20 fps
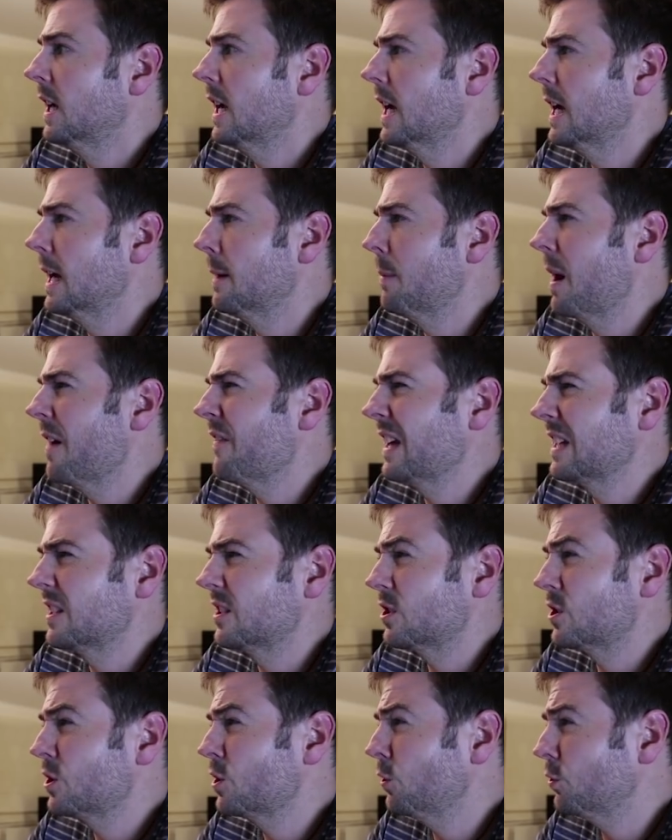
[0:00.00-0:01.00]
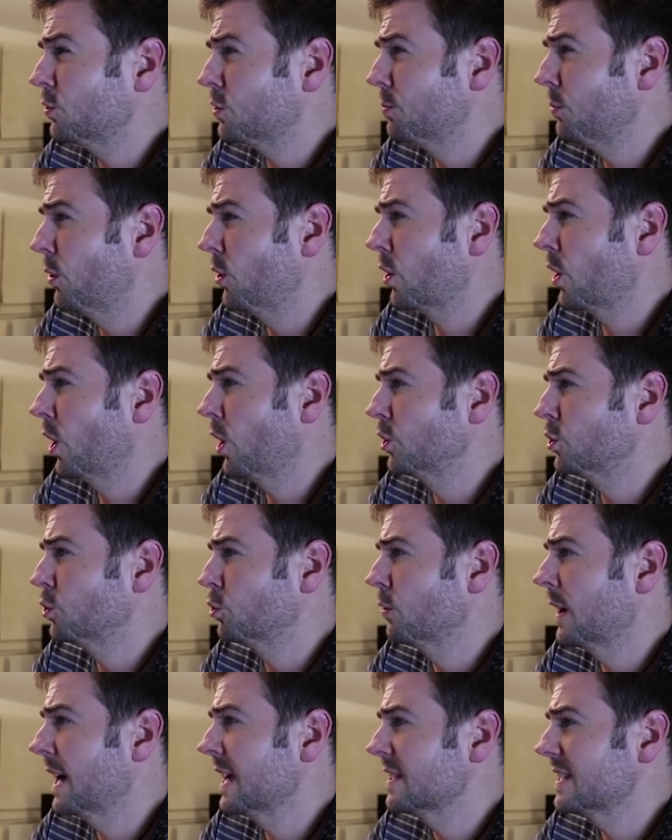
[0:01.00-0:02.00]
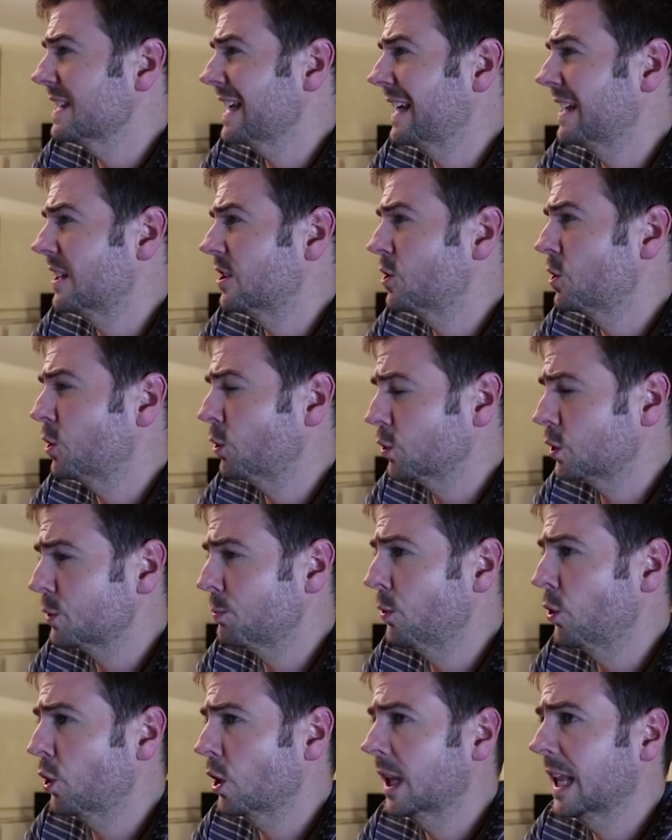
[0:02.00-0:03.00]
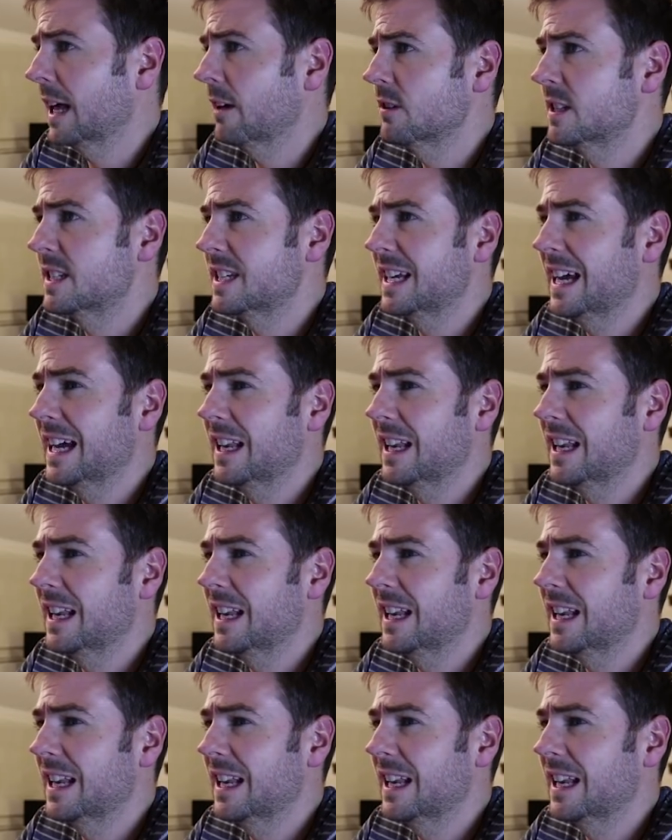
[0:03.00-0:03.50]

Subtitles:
I've added a touch more contrast and a touch more clarity,